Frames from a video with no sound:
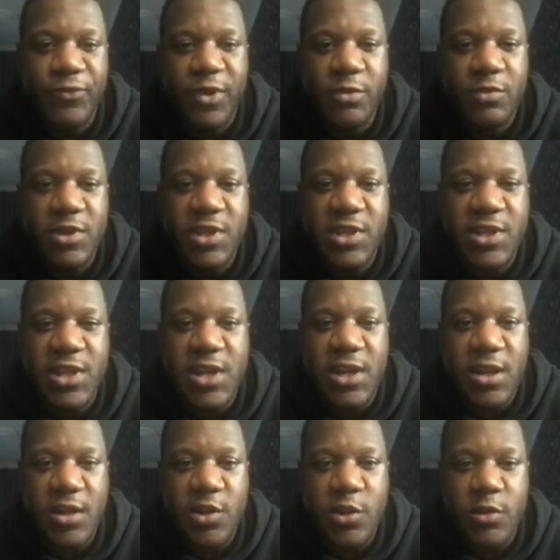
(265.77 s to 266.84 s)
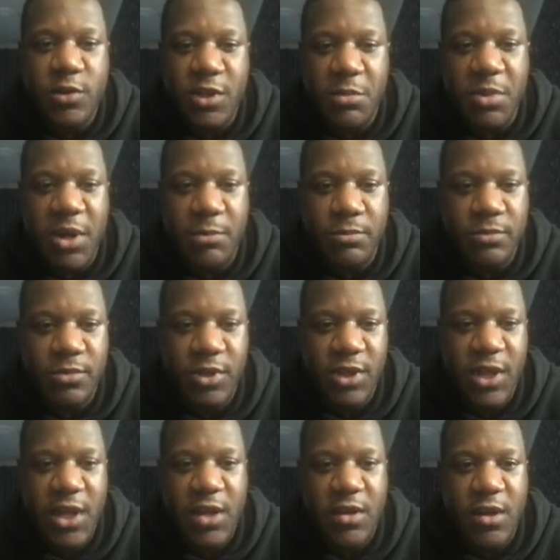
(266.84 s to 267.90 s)
Which is the DOSA bomb.
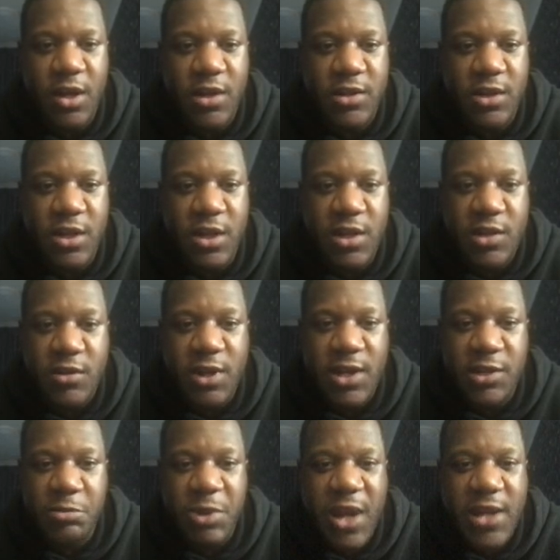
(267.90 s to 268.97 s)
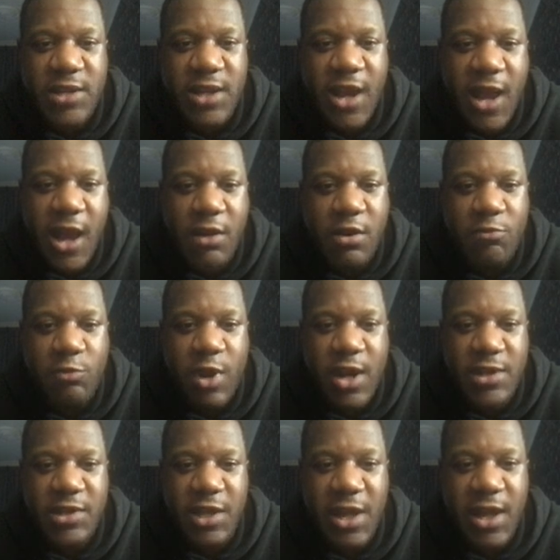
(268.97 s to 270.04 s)
Okay, guys. So it explains how it
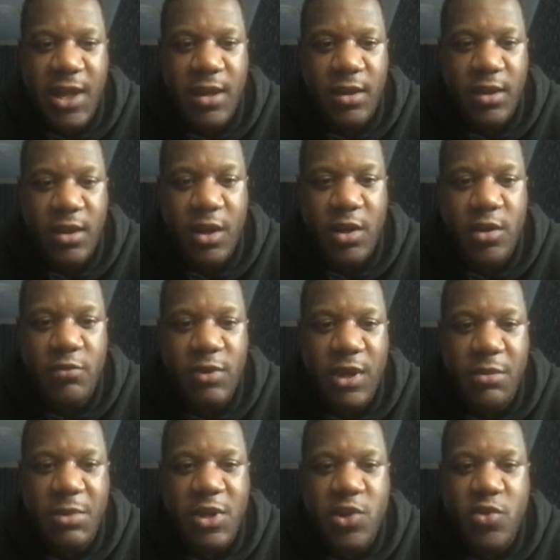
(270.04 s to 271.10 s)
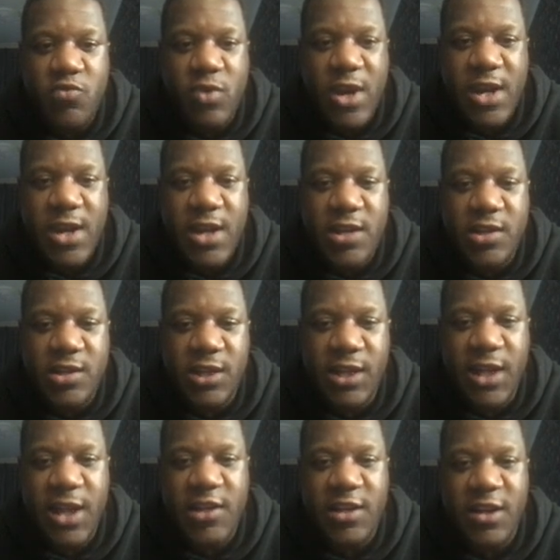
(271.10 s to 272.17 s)
works here. I do recommend you read it just in
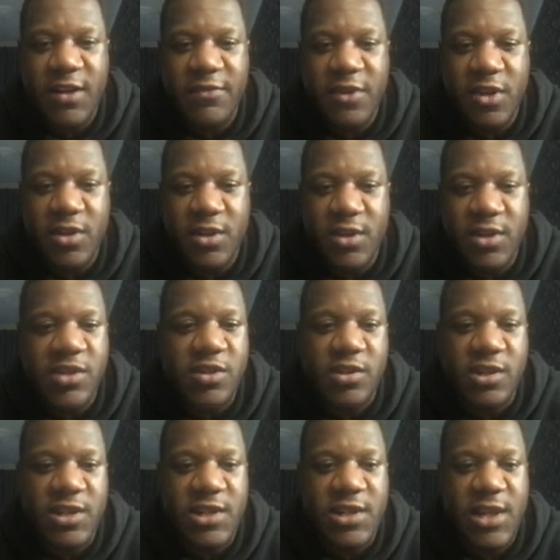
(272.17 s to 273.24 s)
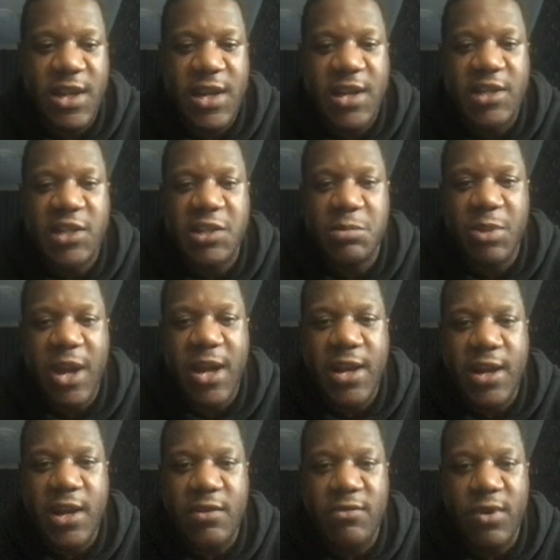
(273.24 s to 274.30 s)
case I've not done it justice in
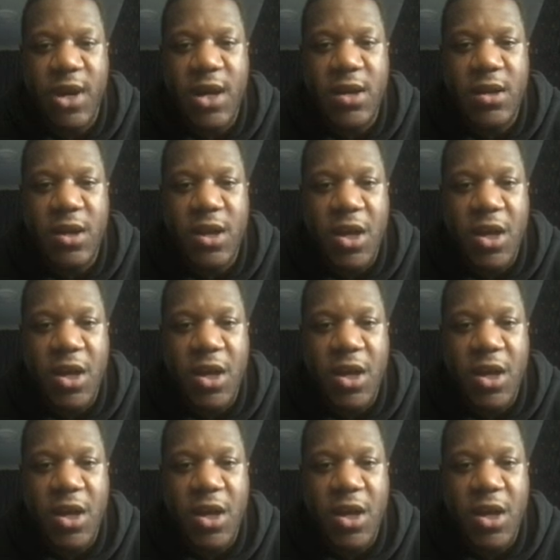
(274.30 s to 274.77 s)
explaining it, right?